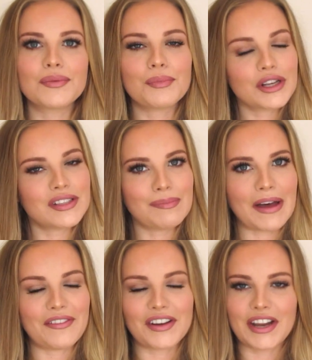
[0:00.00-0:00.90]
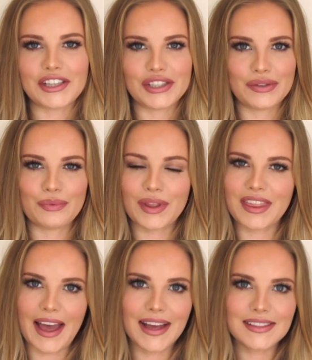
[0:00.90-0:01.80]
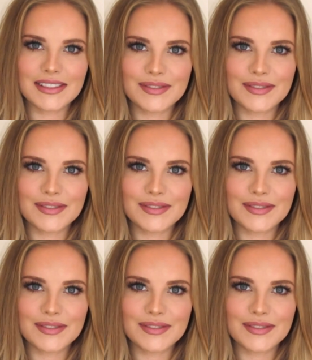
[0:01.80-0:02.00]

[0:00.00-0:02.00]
most of my foundation with that.